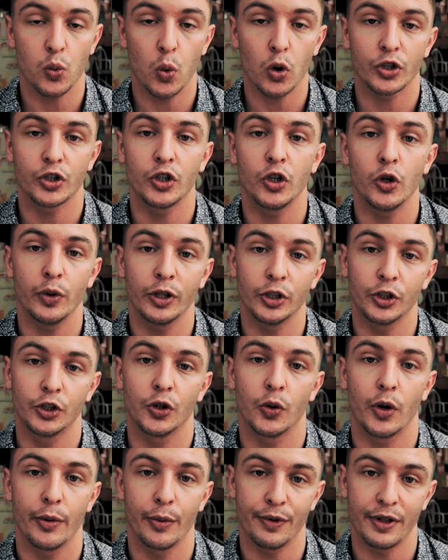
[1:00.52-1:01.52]
What do you
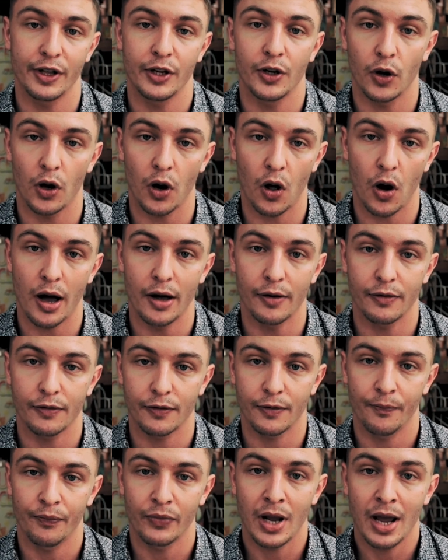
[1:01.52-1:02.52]
enjoy within your life?
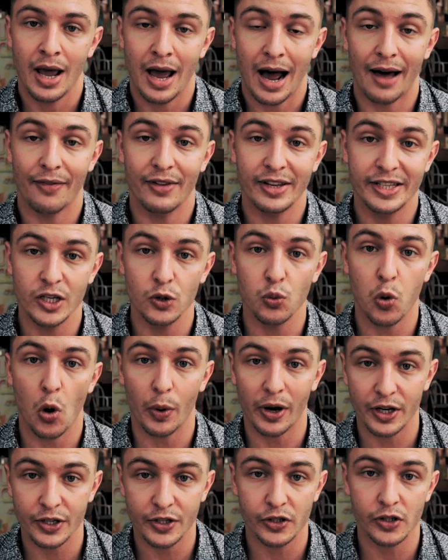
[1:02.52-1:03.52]
And this is what we're
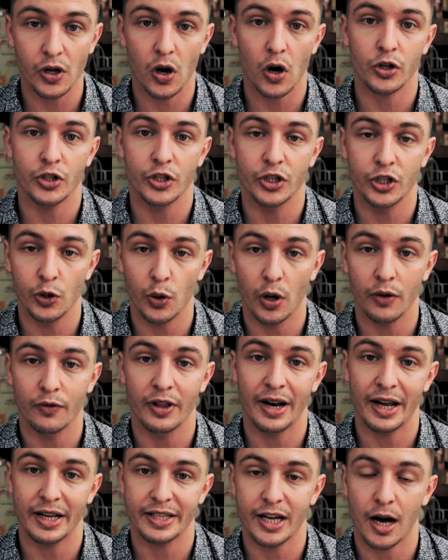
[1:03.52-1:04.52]
going to start to do over
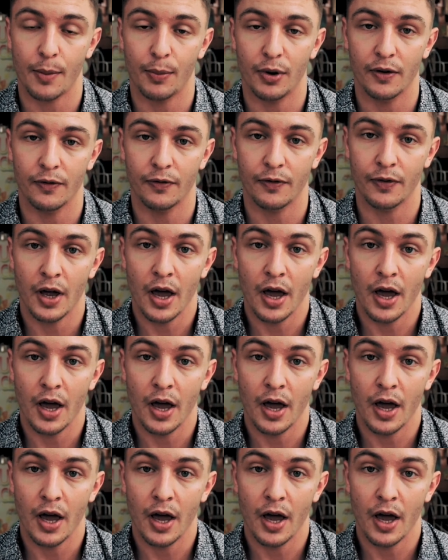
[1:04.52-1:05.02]
the next couple of